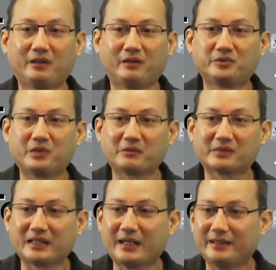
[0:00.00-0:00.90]
onto our
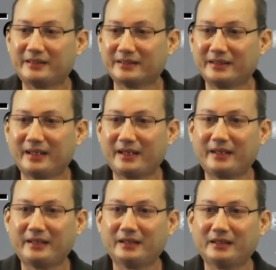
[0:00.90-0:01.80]
slides
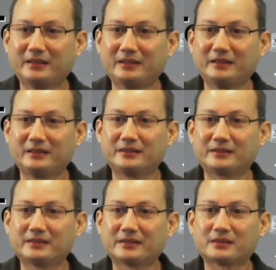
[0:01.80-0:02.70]
and uh,
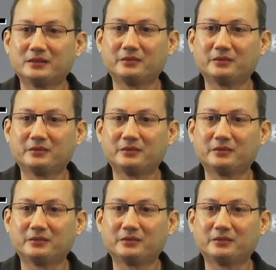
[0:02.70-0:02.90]
just